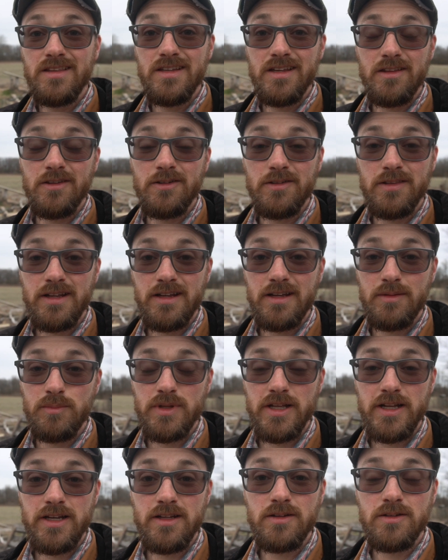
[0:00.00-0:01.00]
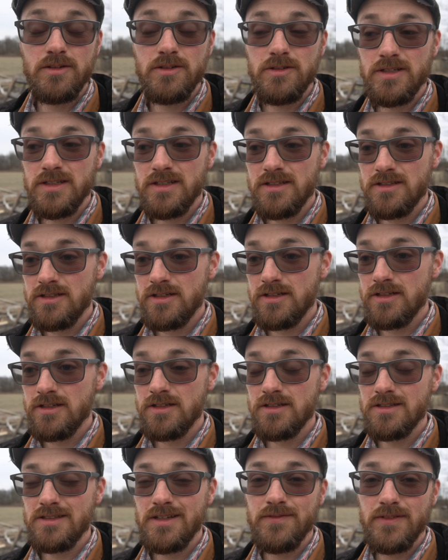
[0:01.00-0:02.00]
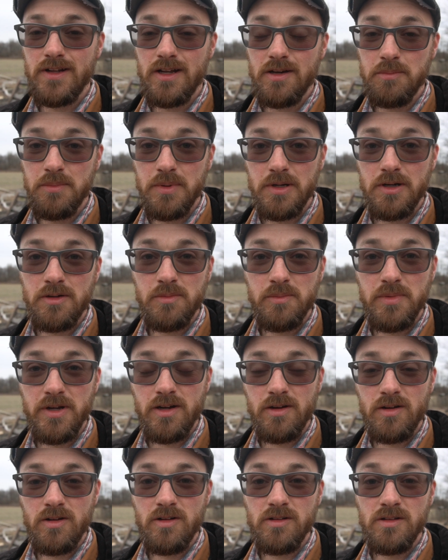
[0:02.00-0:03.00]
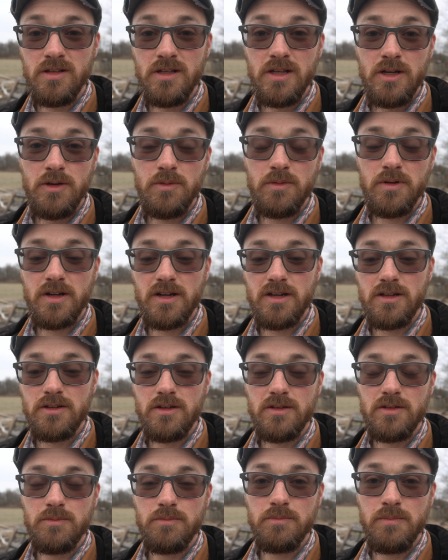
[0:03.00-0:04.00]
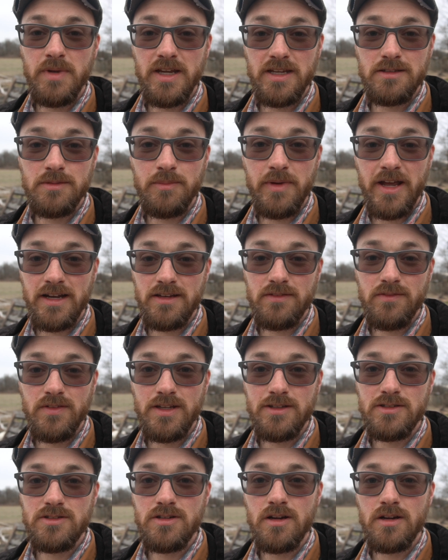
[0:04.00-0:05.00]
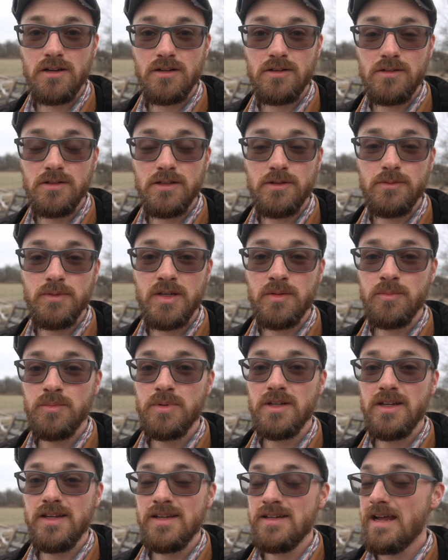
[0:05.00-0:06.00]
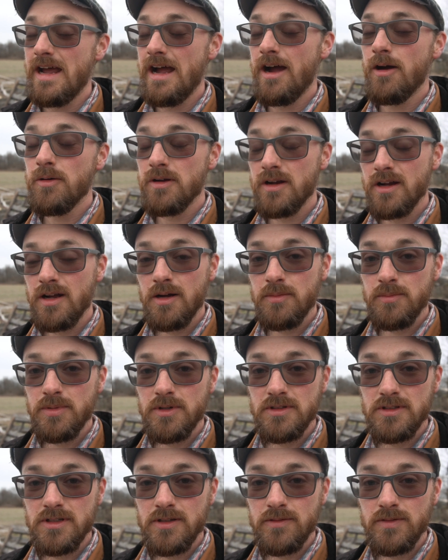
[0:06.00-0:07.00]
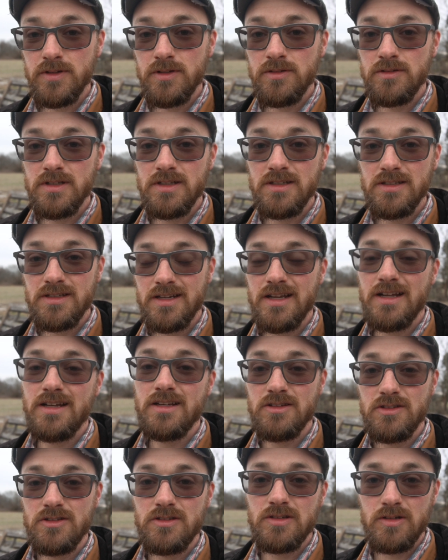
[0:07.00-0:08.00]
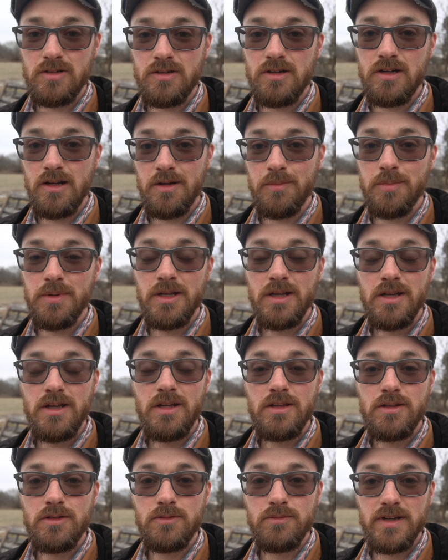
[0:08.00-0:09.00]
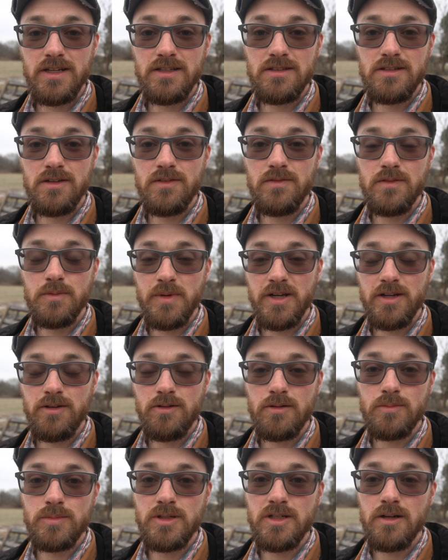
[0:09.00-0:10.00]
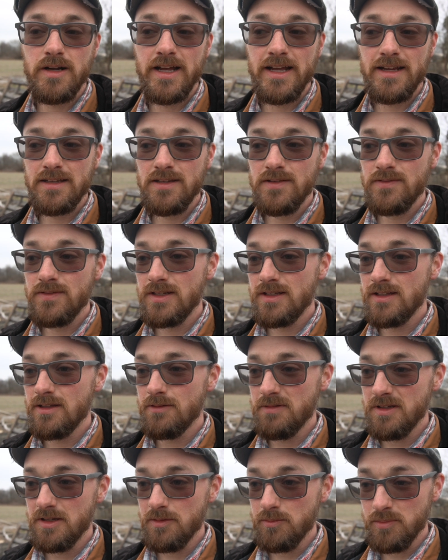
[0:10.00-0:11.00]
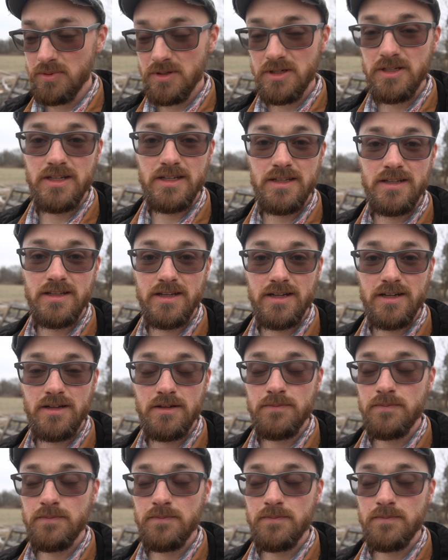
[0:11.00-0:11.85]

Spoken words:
The other thing I'm planning on doing this year is I've got a burn barrel. We're gonna make some activated charcoal that we can put in our compost that we're using to kind of stir up the rest of the microbial activity that we can put in there.